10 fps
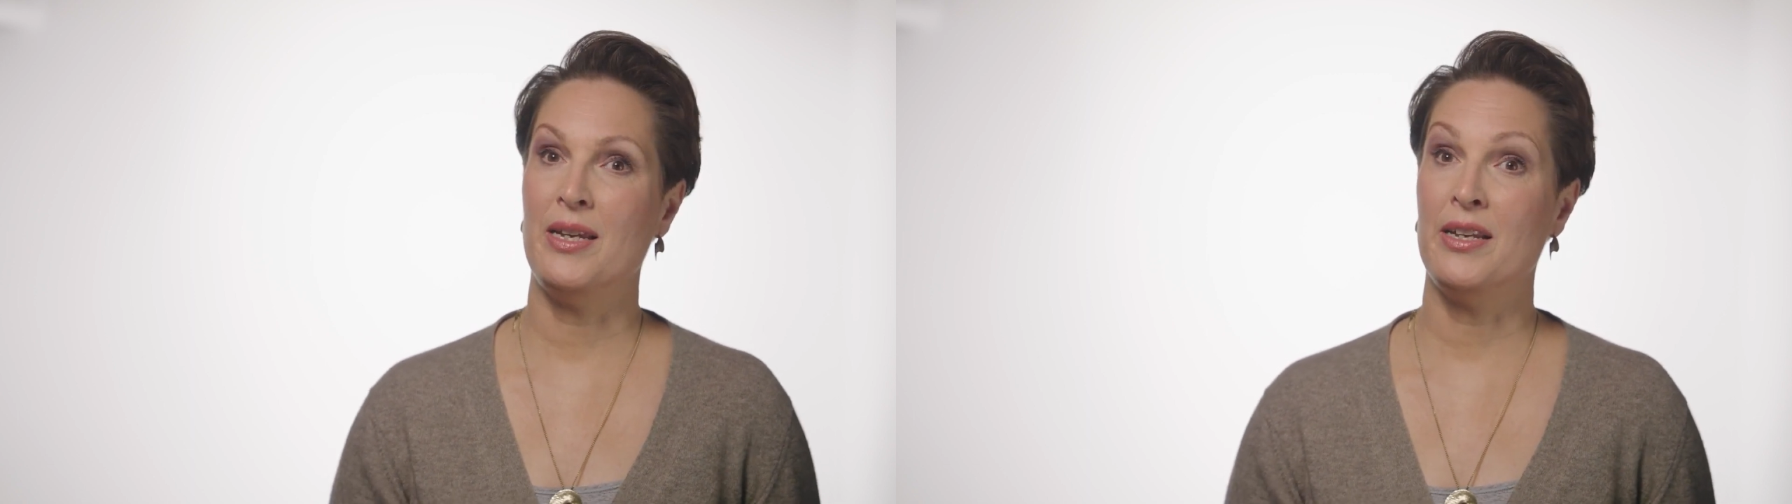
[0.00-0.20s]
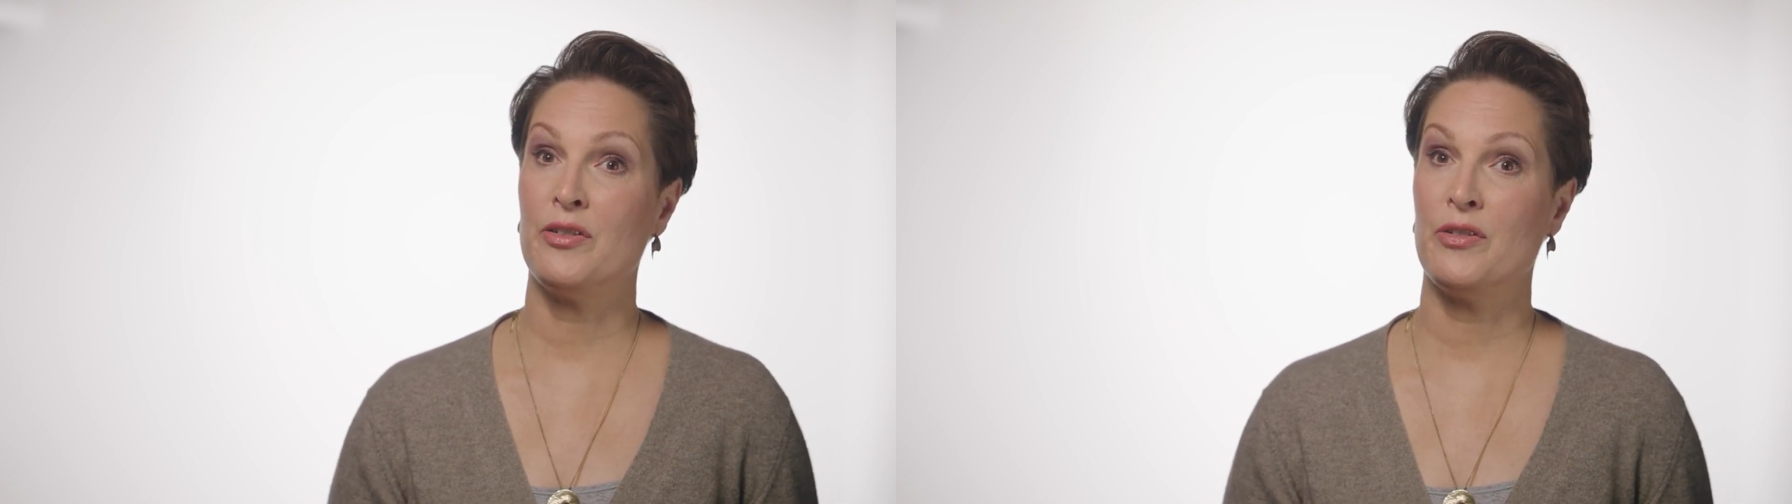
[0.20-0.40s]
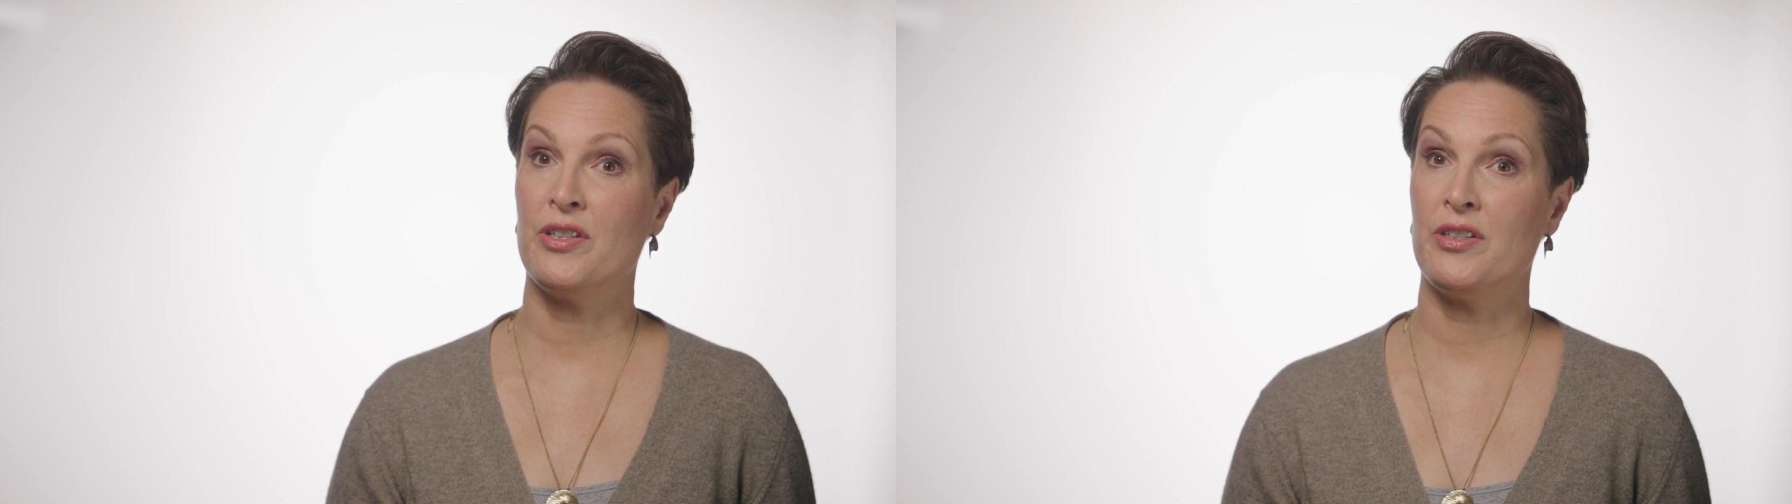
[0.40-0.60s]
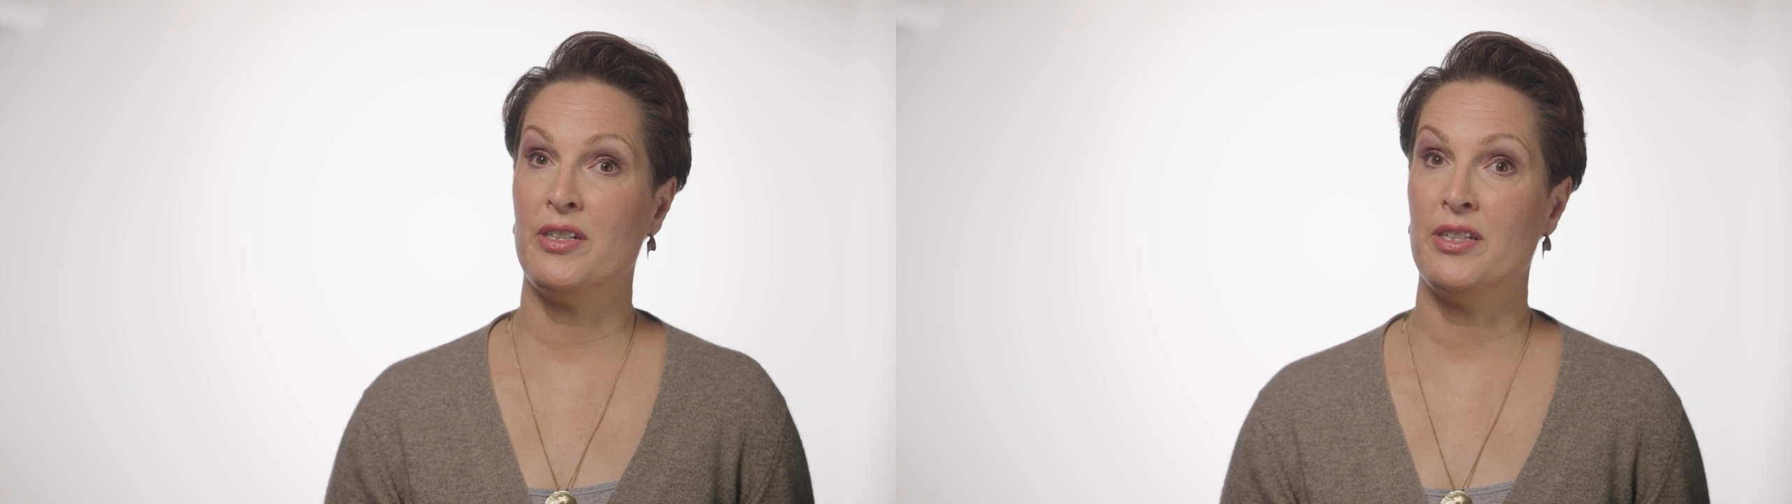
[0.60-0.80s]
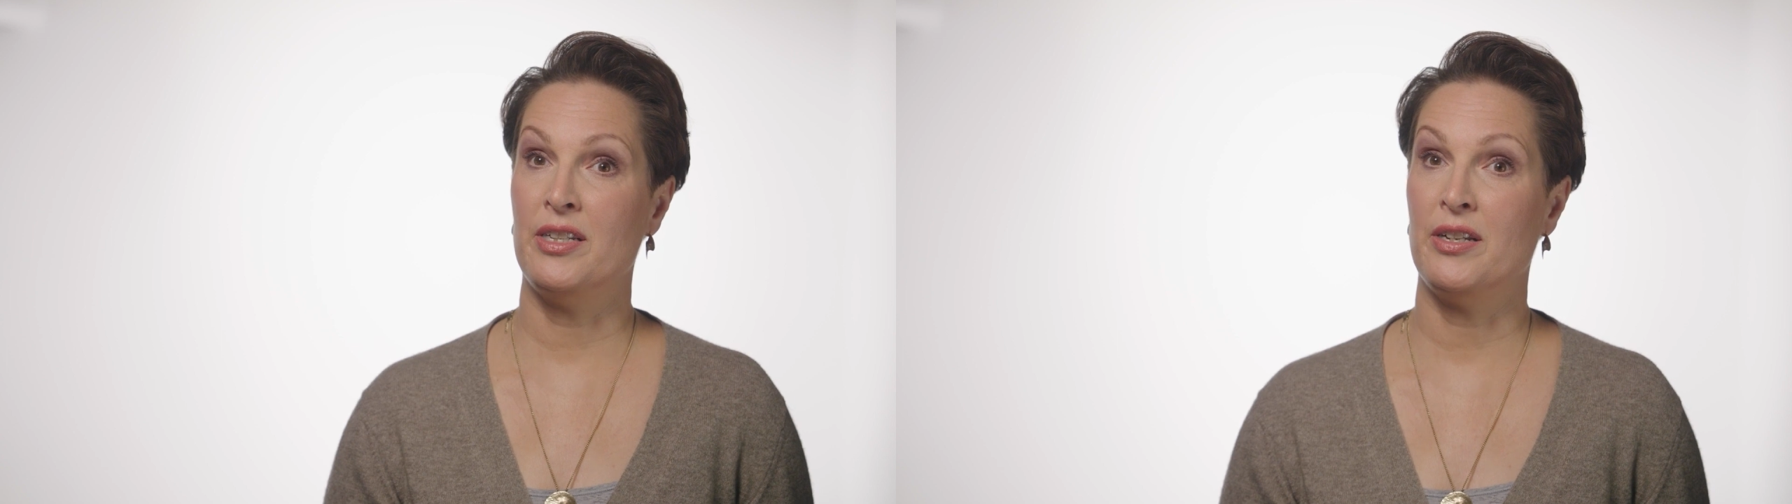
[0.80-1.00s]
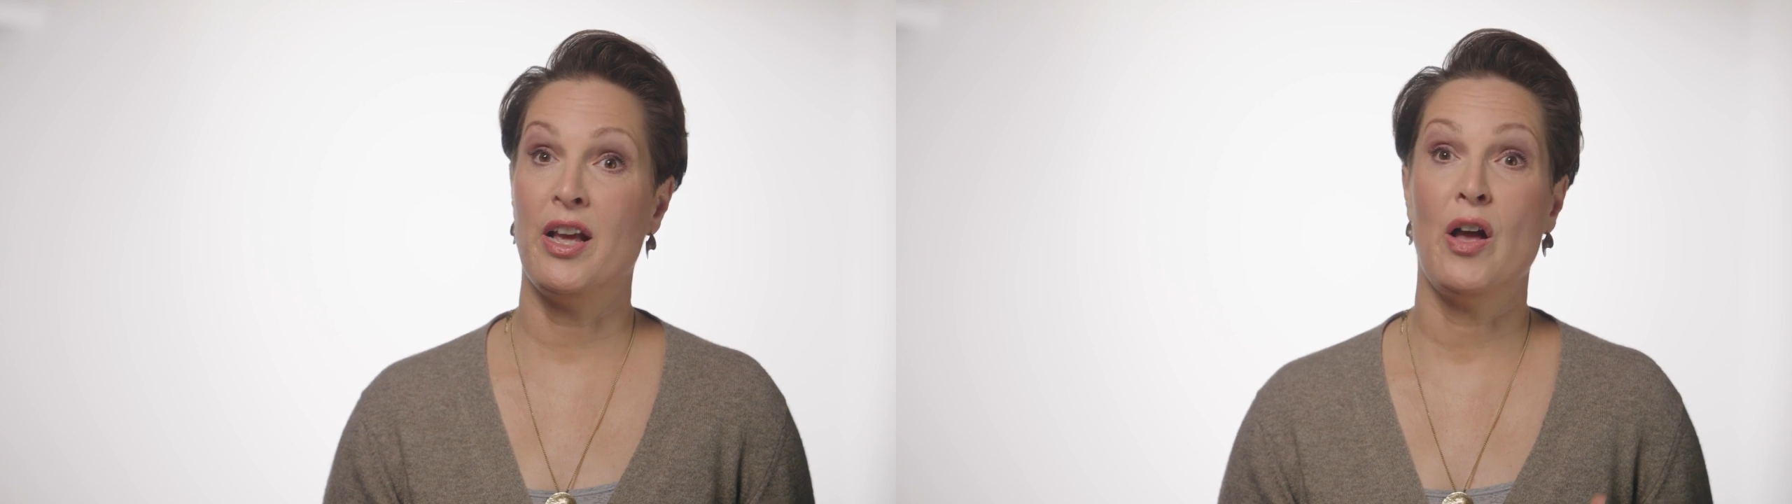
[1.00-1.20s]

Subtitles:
interested in